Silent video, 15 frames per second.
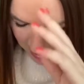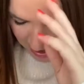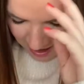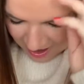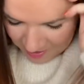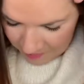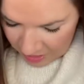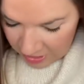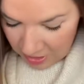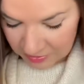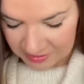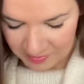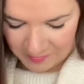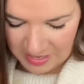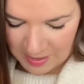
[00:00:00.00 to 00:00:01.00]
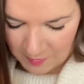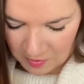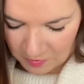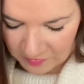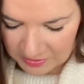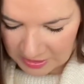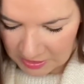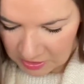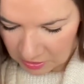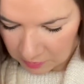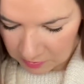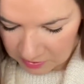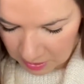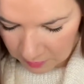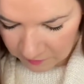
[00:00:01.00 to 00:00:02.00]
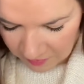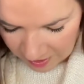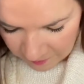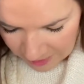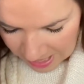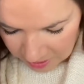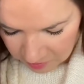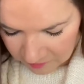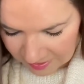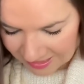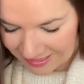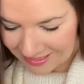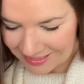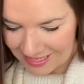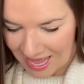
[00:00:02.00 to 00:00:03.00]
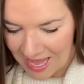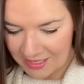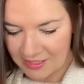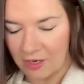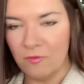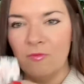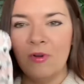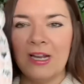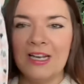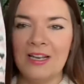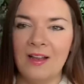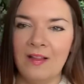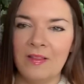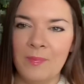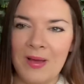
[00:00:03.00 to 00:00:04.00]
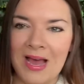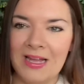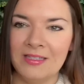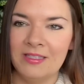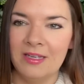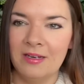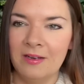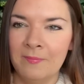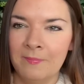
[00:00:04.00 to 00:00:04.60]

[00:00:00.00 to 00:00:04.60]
um, but I know some people obviously do so five pounds for this set I really like the pattern